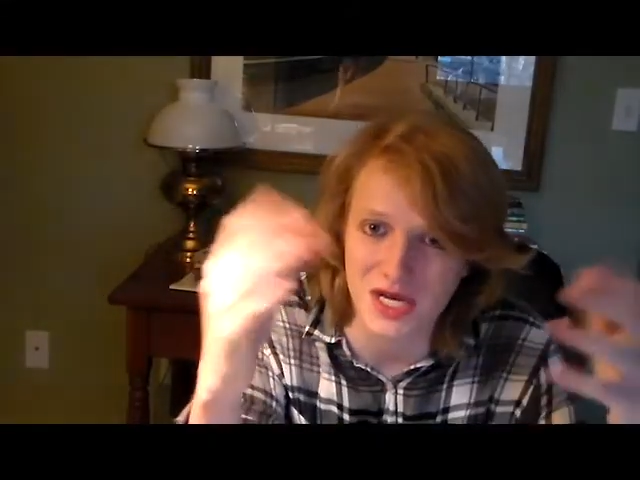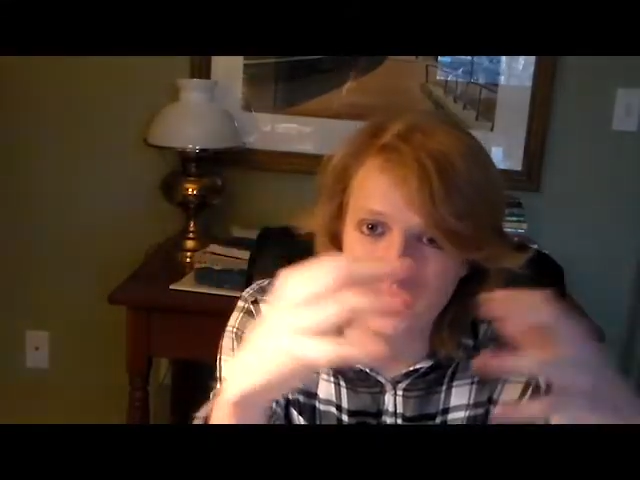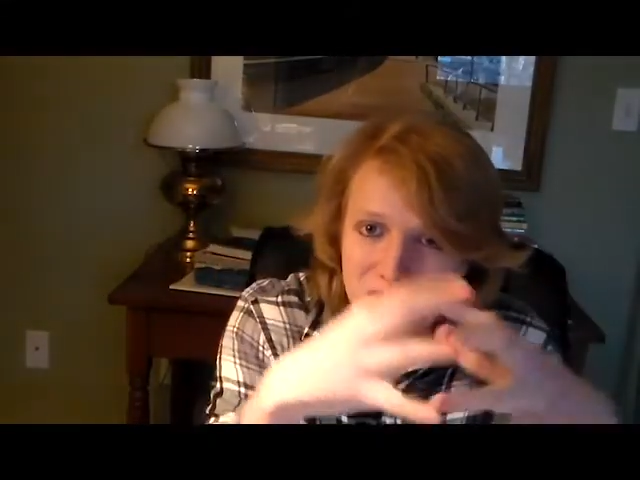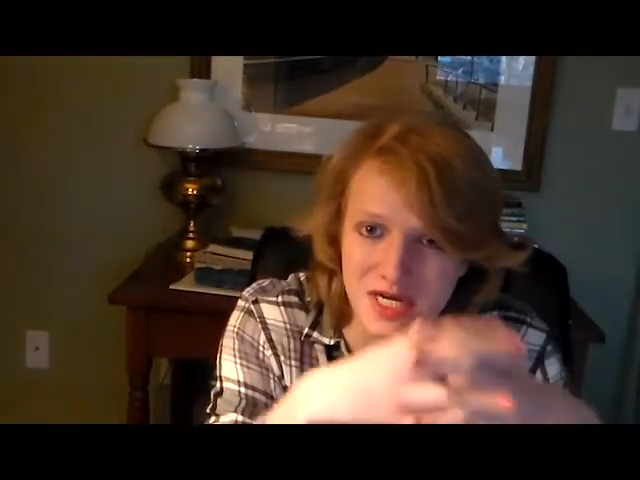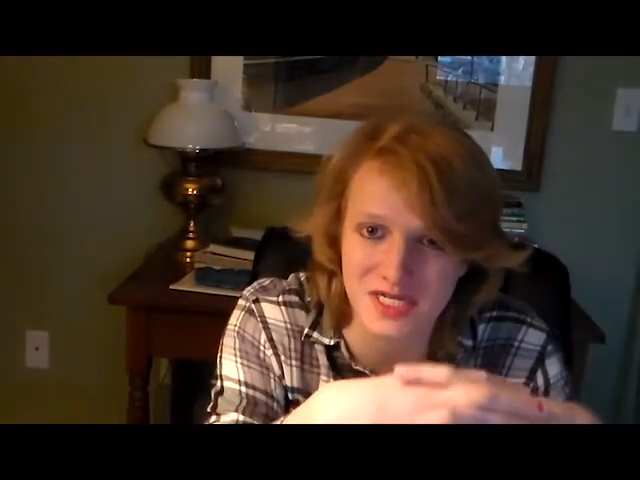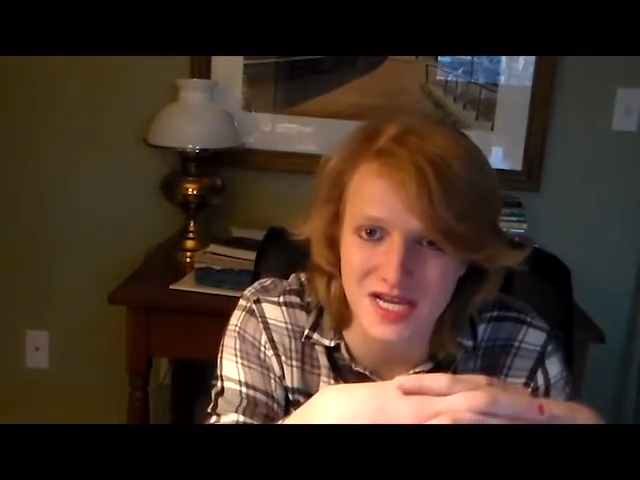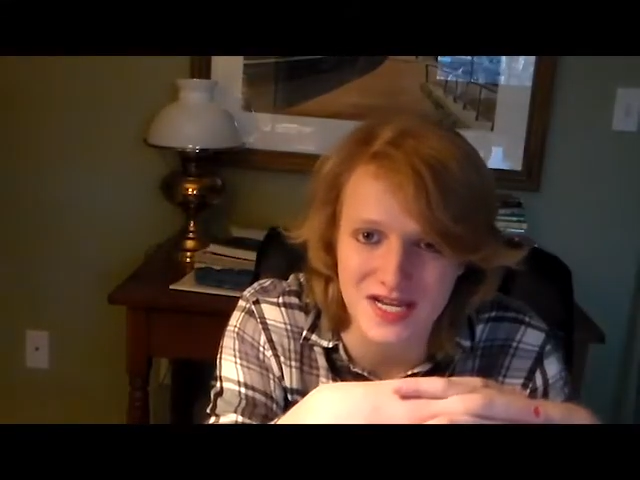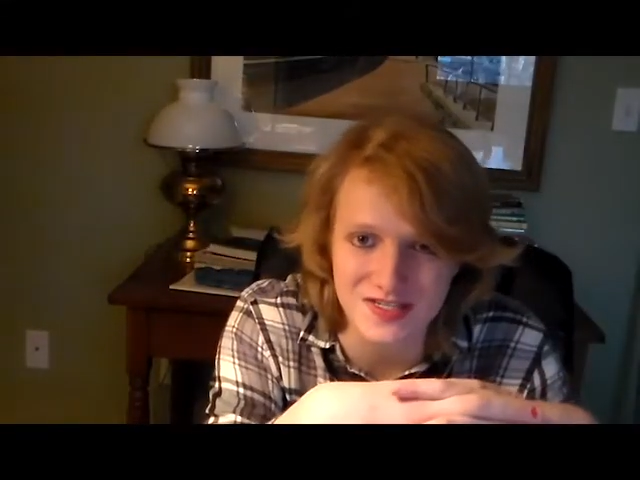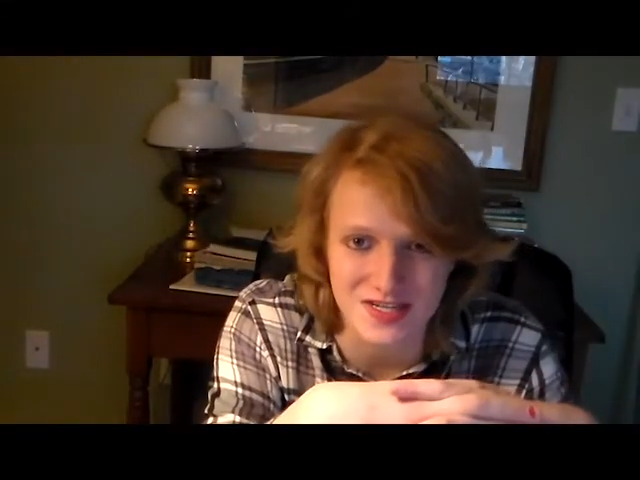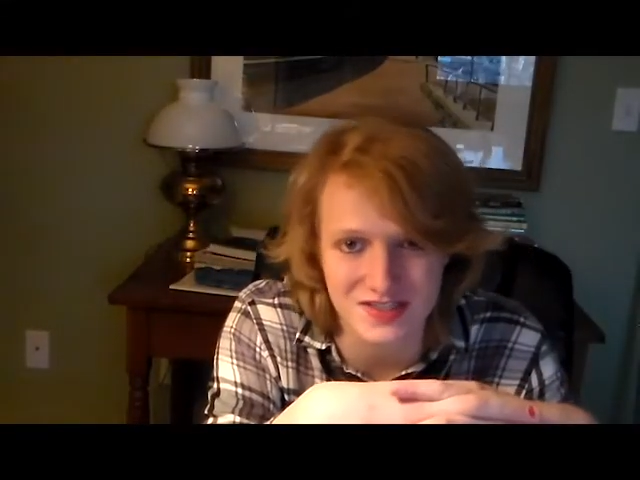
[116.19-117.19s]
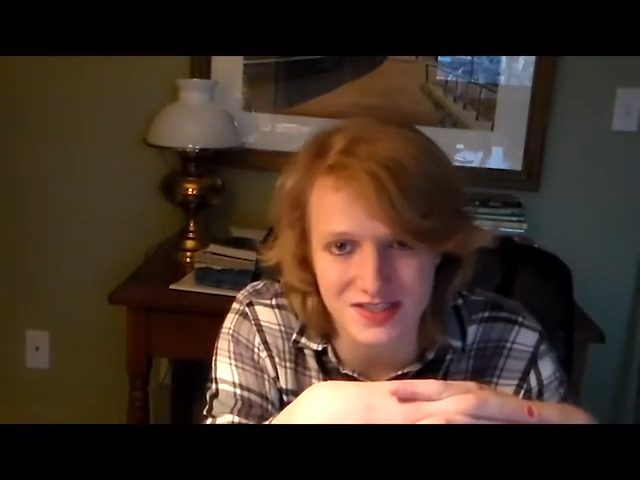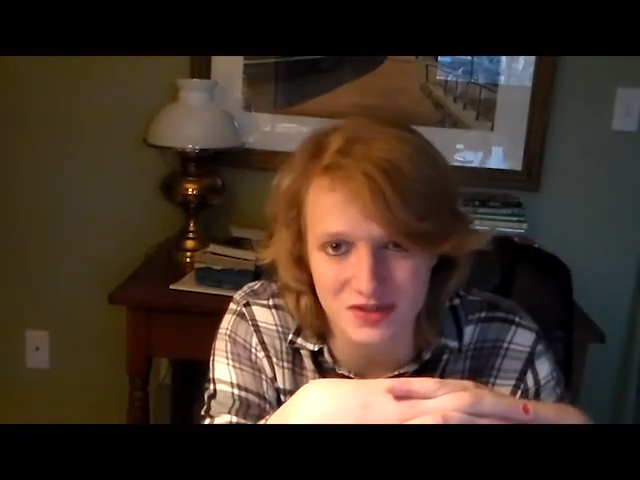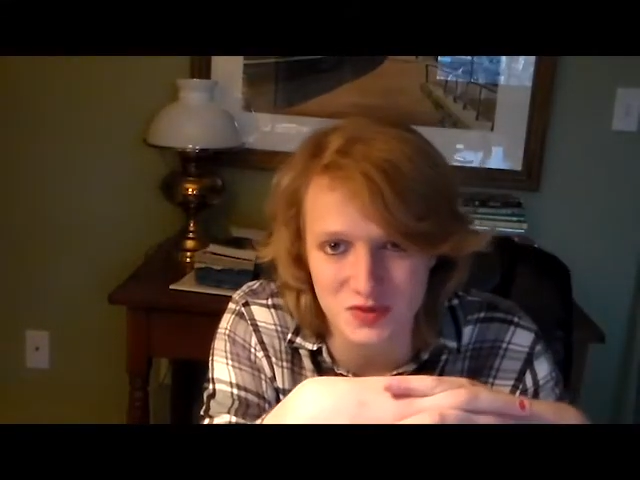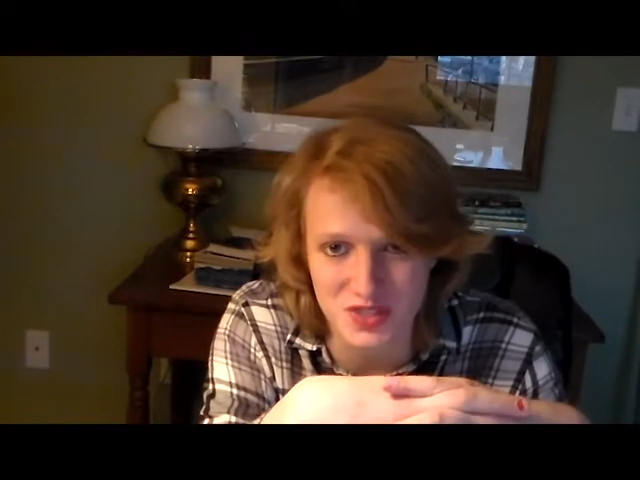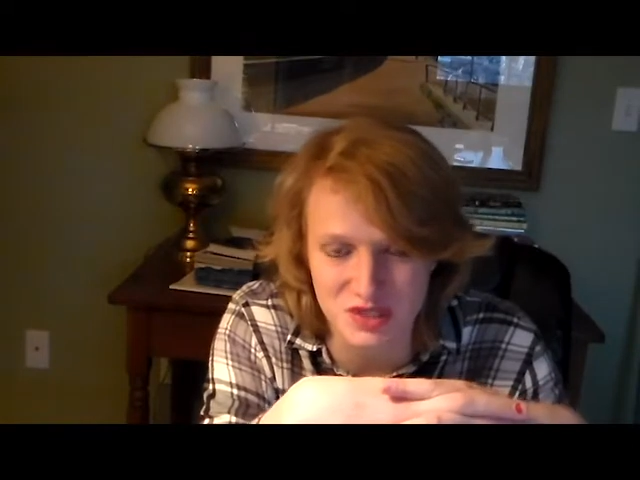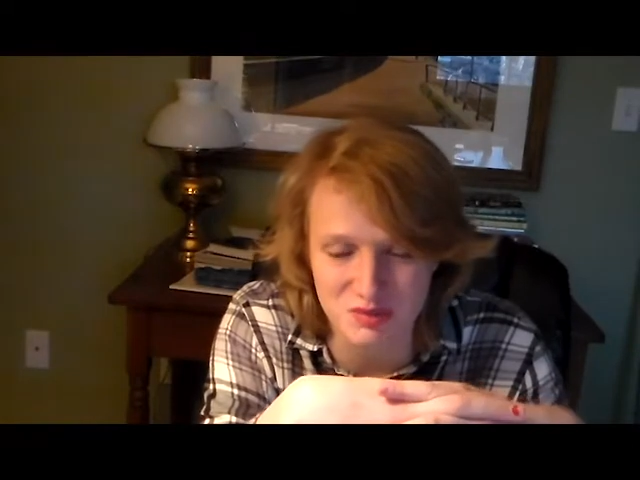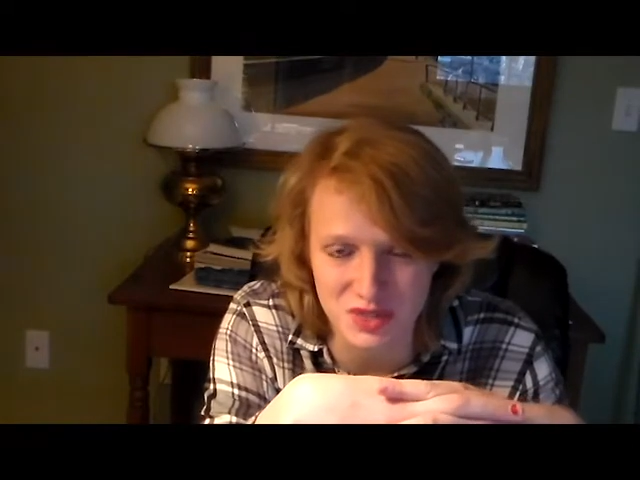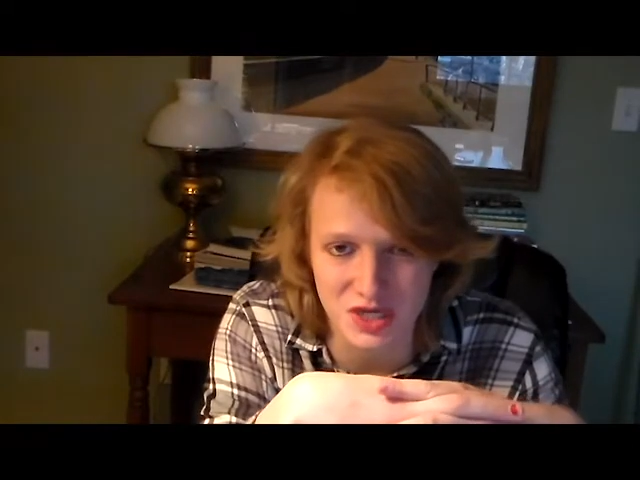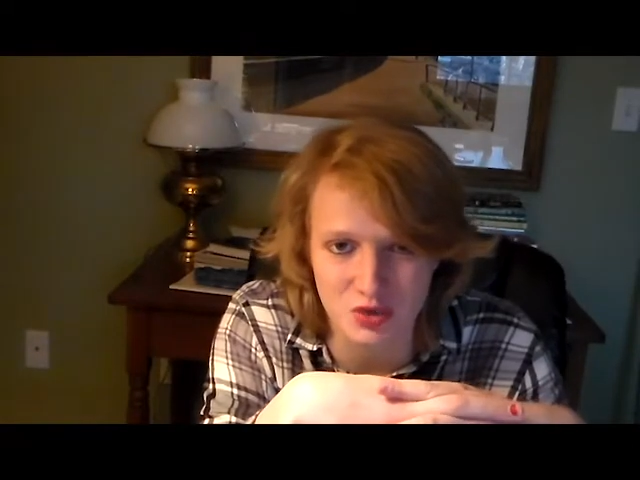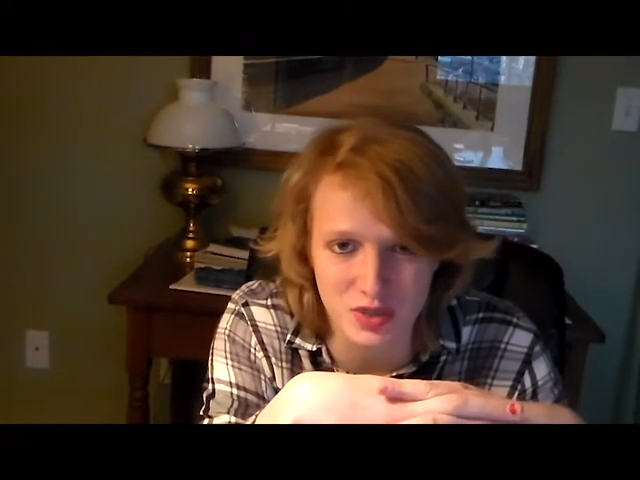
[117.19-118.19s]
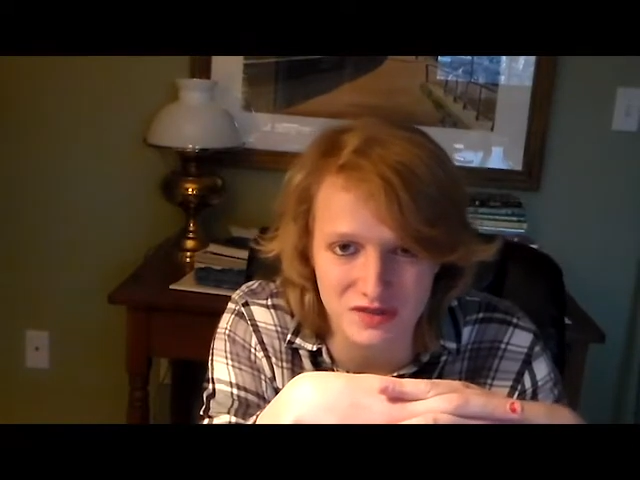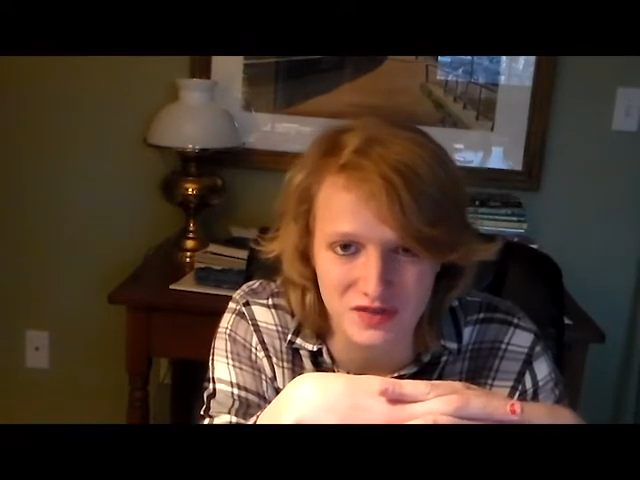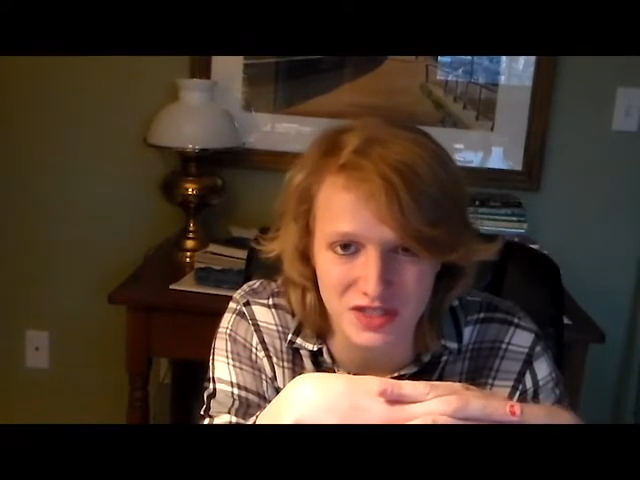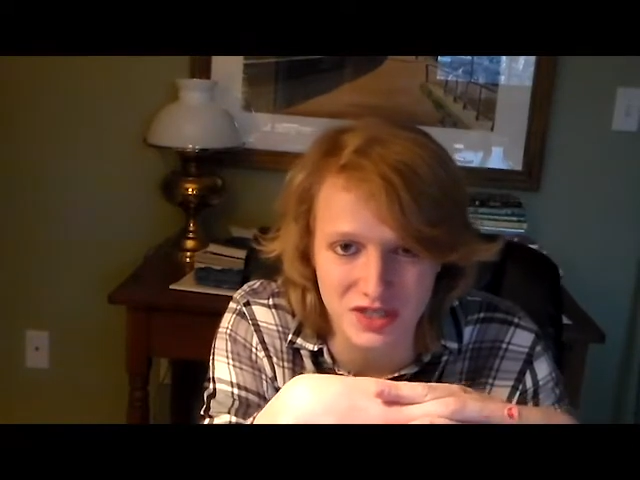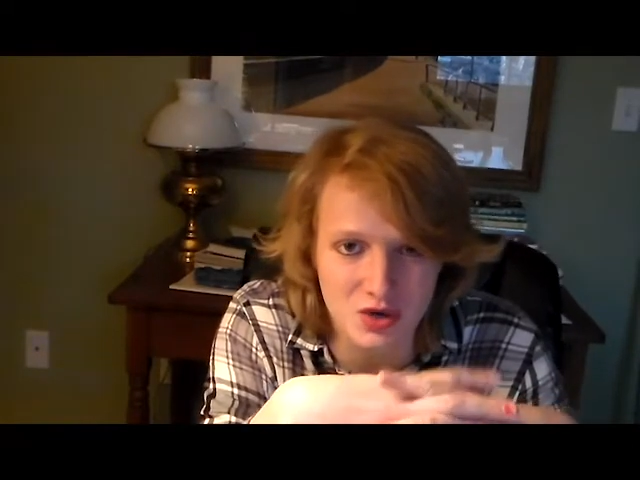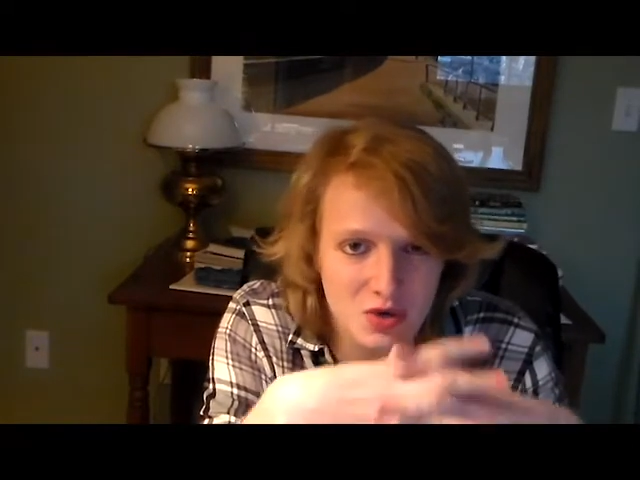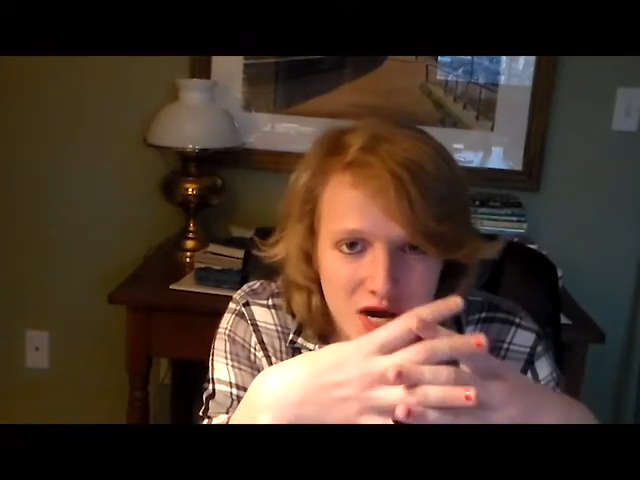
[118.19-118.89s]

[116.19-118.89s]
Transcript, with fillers: Alright guys, I said it was going to be a quick video.